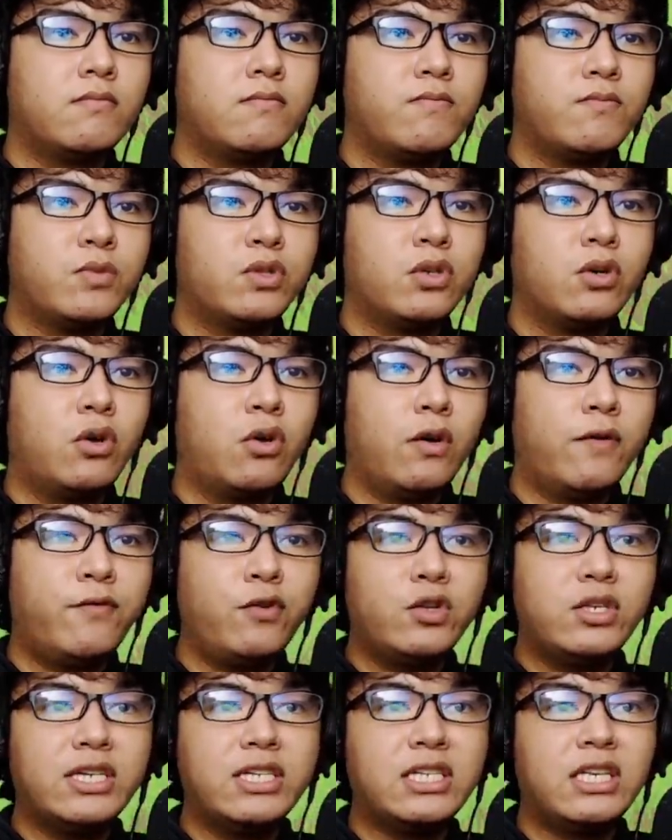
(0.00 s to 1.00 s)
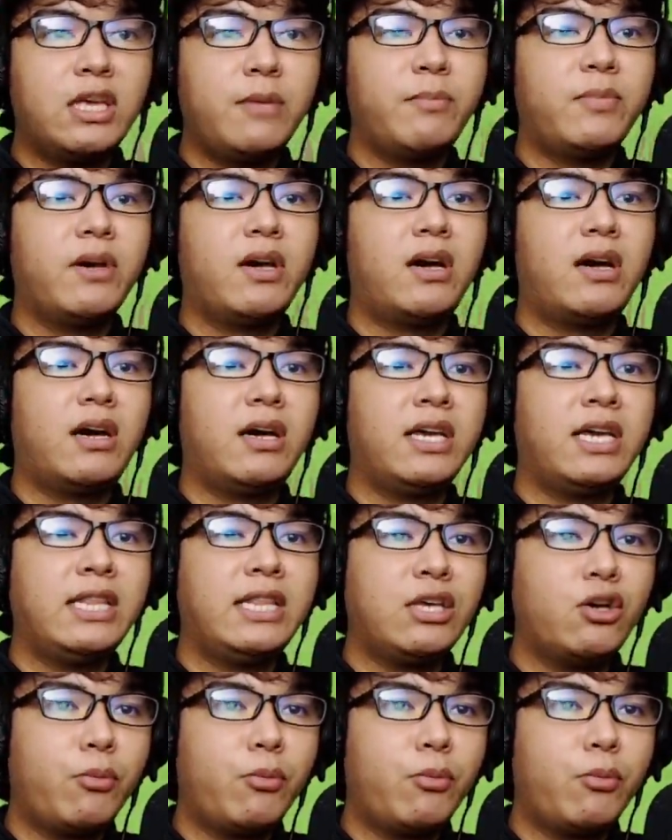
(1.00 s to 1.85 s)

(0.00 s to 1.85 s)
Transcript: So if you just keep hitting